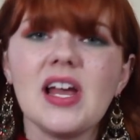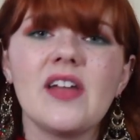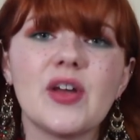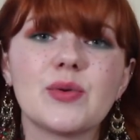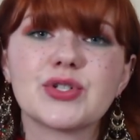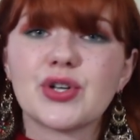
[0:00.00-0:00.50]

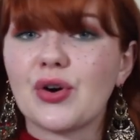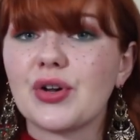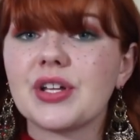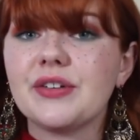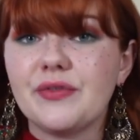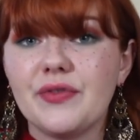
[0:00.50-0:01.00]
and there was a
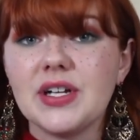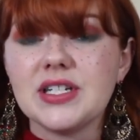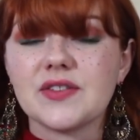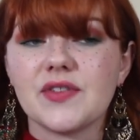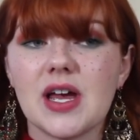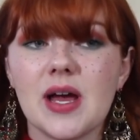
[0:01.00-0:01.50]
girl in
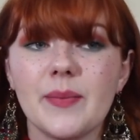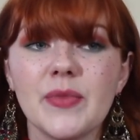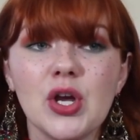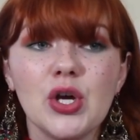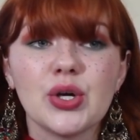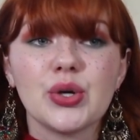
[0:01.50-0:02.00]
front of him
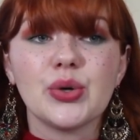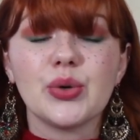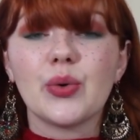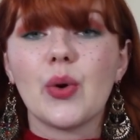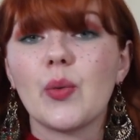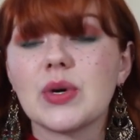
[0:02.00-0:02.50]

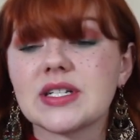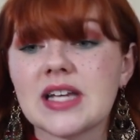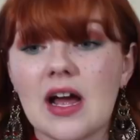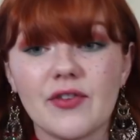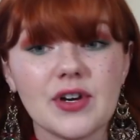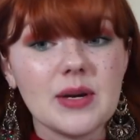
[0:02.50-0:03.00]
who was
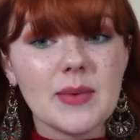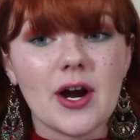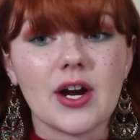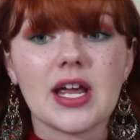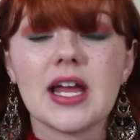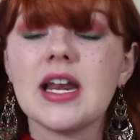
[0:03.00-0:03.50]
an African
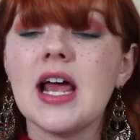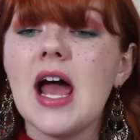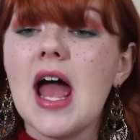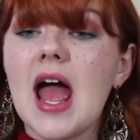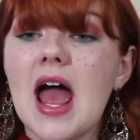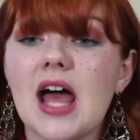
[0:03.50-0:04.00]
American,
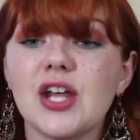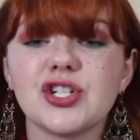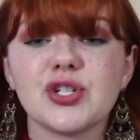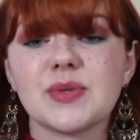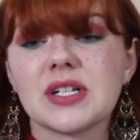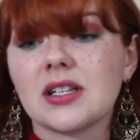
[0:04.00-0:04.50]
and
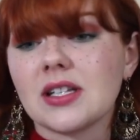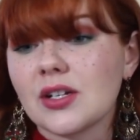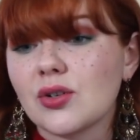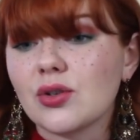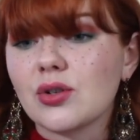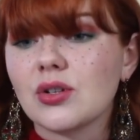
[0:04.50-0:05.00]
she was a
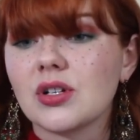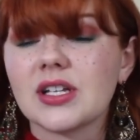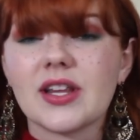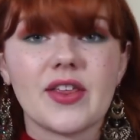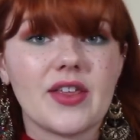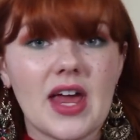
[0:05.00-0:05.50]
little
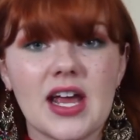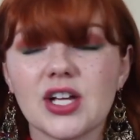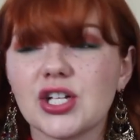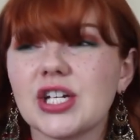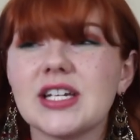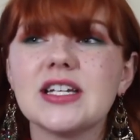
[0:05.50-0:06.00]

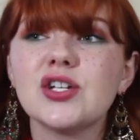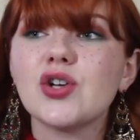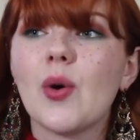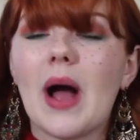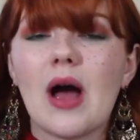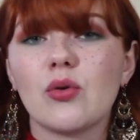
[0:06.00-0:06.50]
thing. He didn't
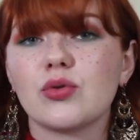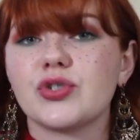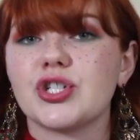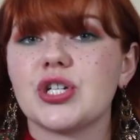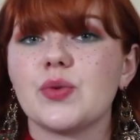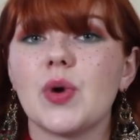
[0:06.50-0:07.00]
know how
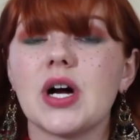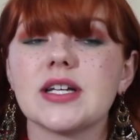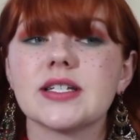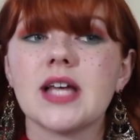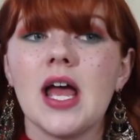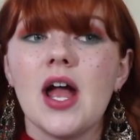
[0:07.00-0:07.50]
old she
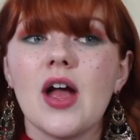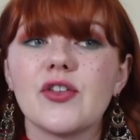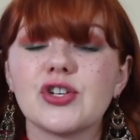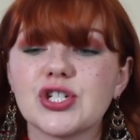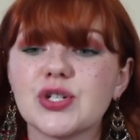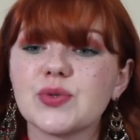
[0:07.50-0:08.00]
was.
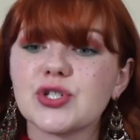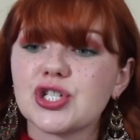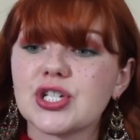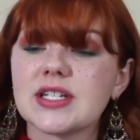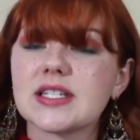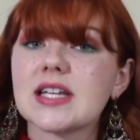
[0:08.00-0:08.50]
She was
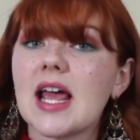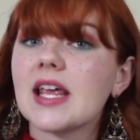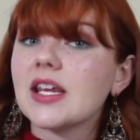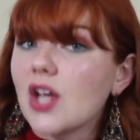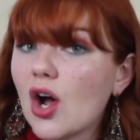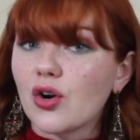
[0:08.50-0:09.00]
just a
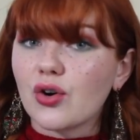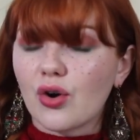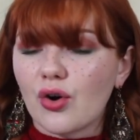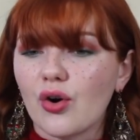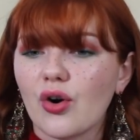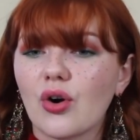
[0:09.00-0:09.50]

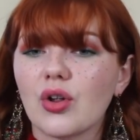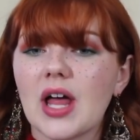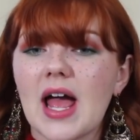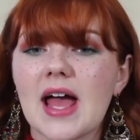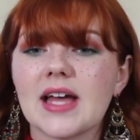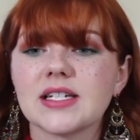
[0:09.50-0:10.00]
younger girl,
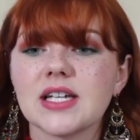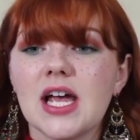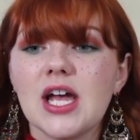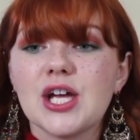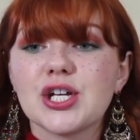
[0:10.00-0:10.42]
and